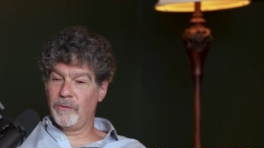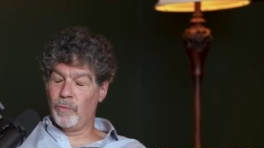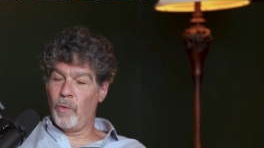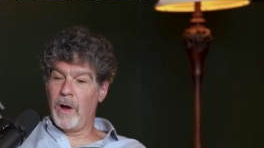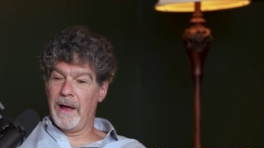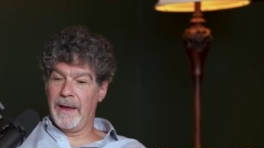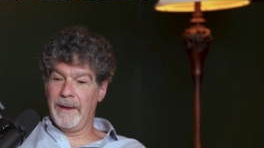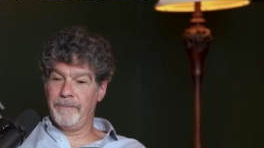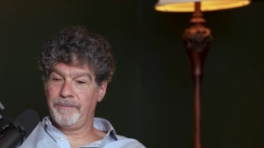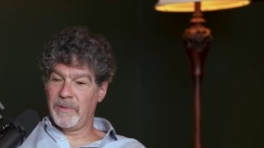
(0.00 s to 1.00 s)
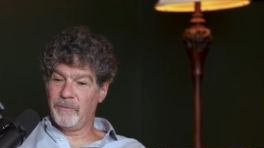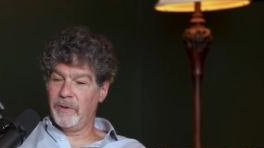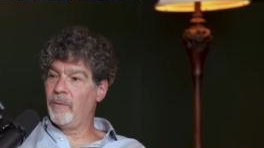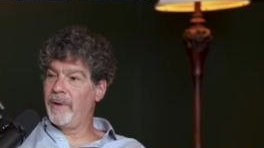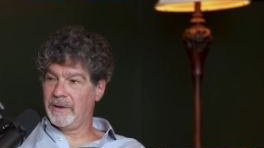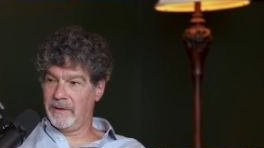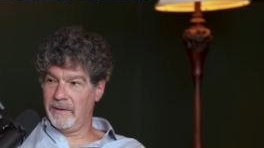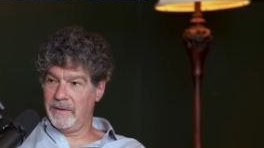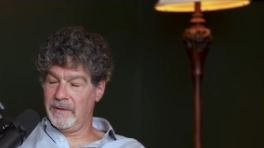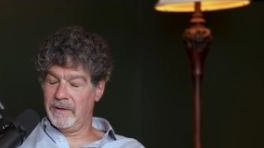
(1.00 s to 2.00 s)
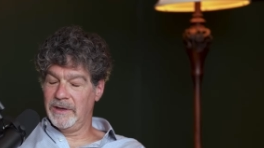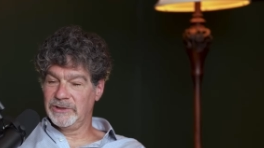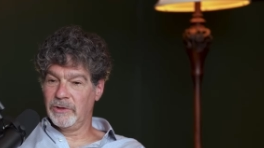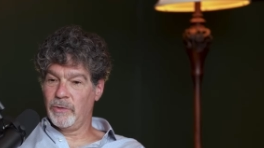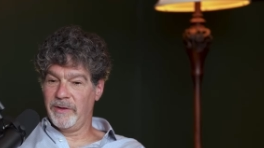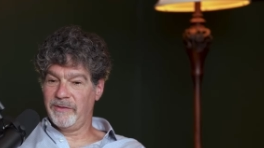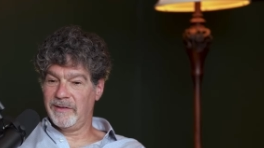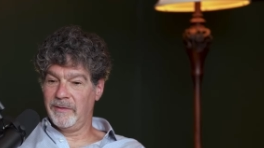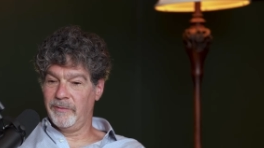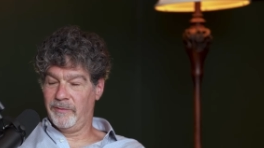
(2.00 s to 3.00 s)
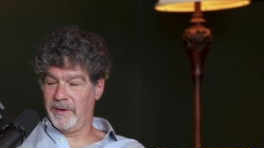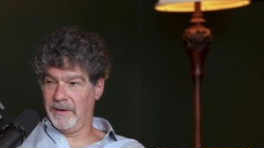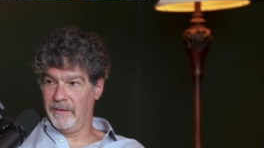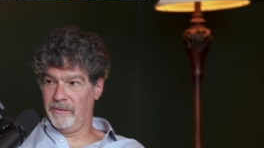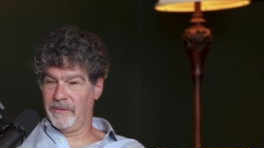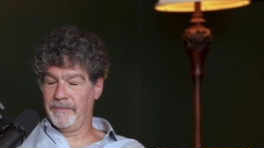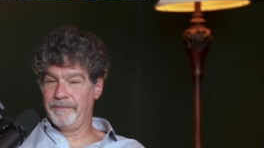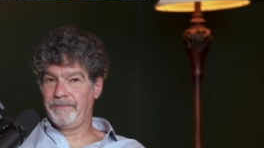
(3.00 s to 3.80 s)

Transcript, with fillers: is why, if we go back to the initial question of fitness,